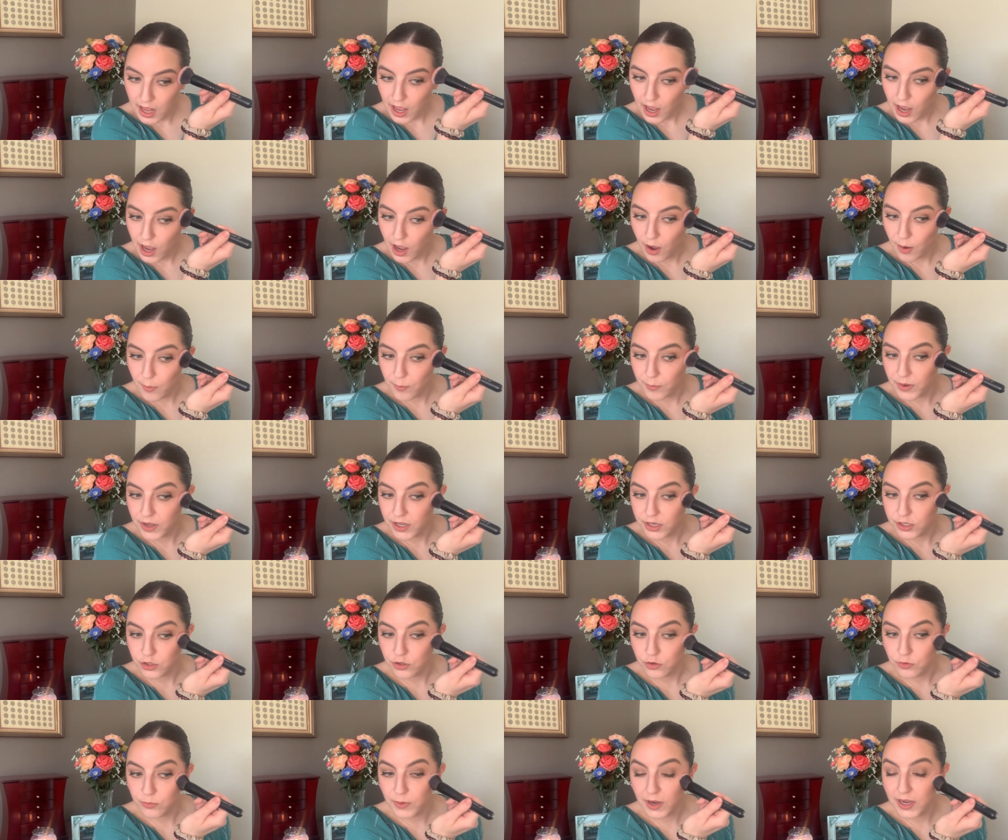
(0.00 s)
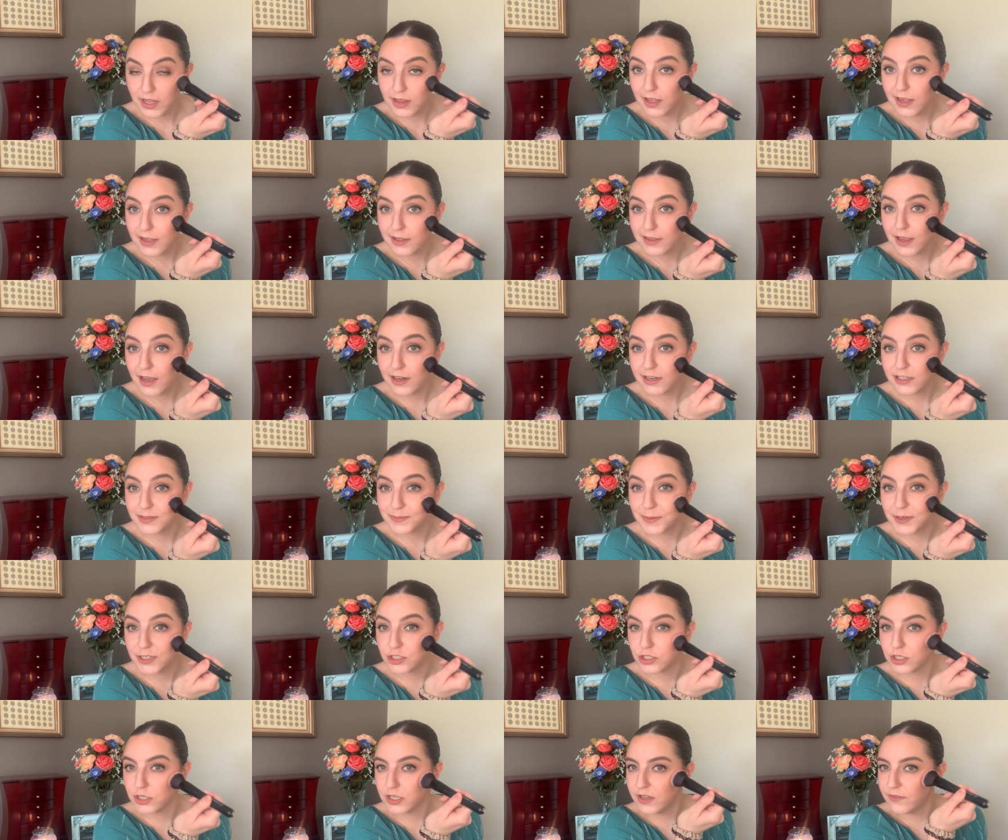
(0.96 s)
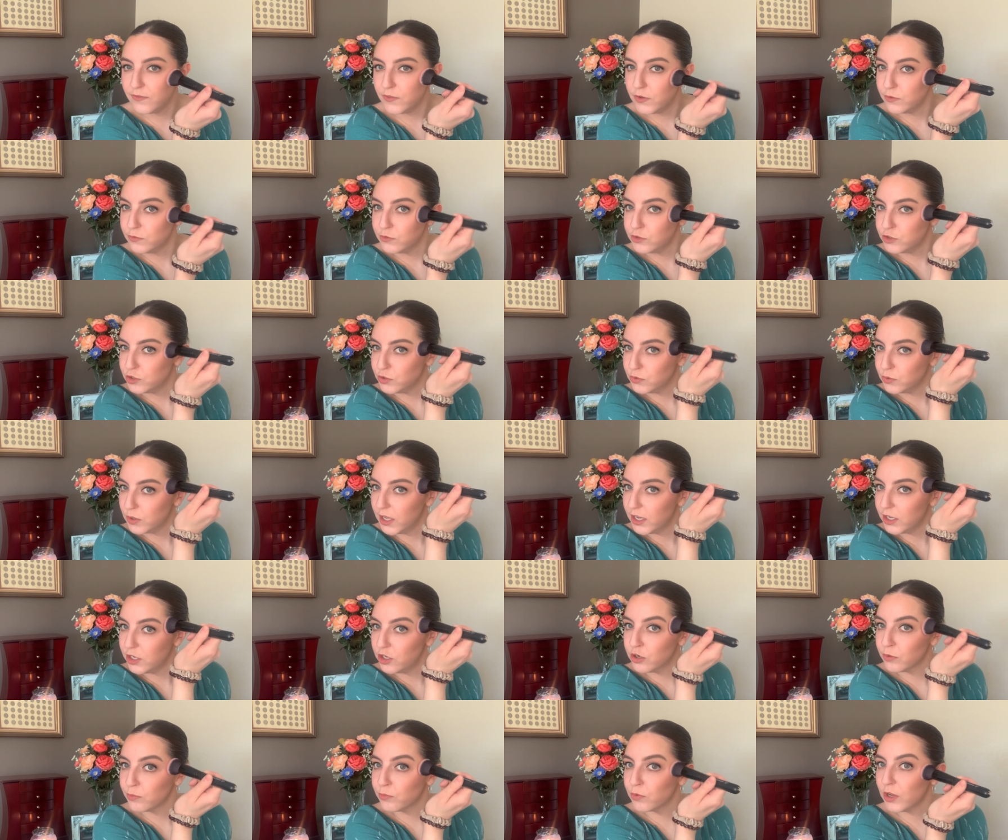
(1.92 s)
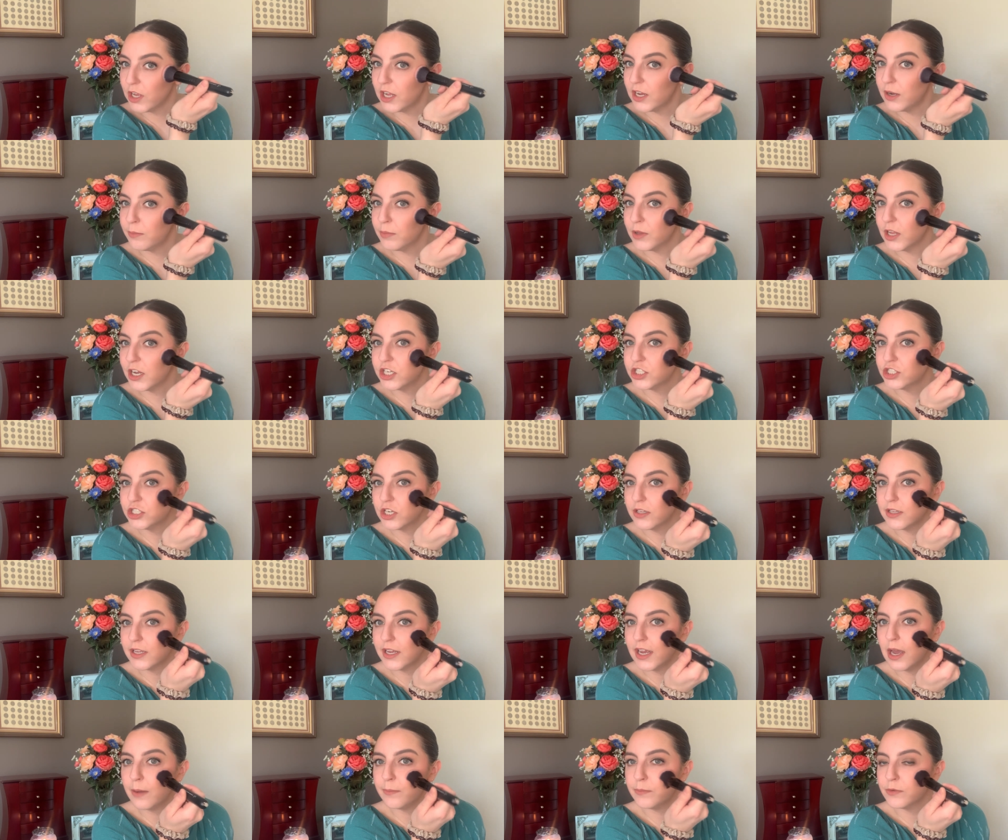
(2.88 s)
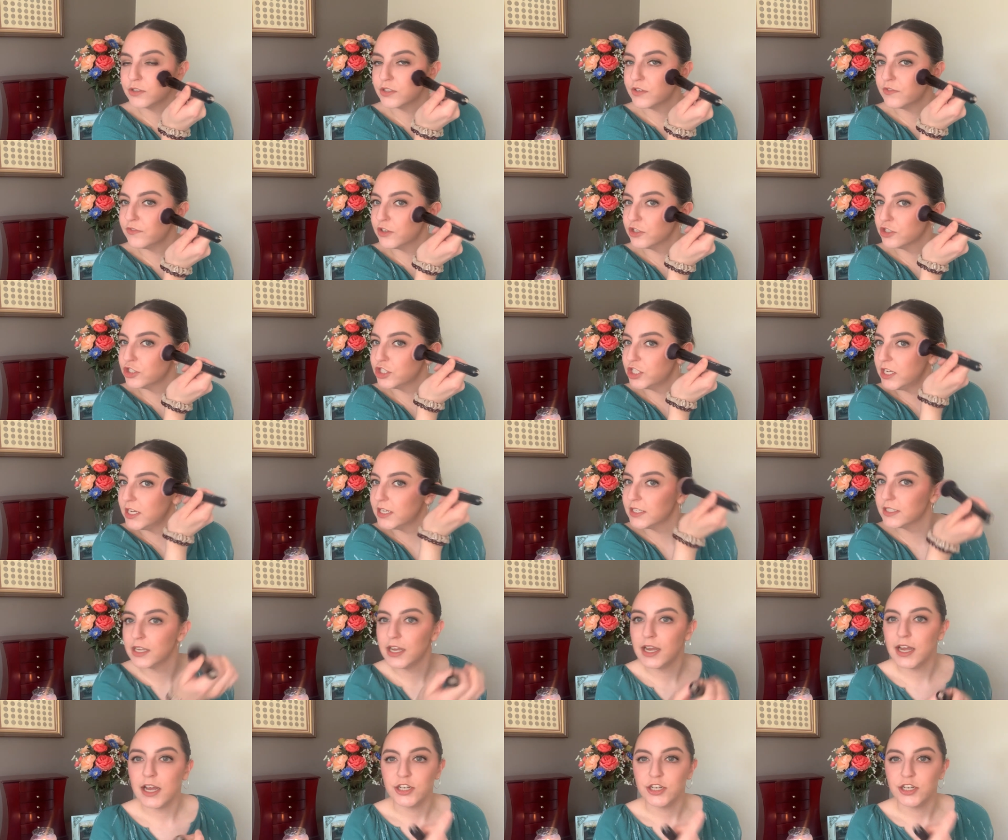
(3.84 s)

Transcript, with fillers: But you might like that, especially if you do like your blush on the apples of your cheeks,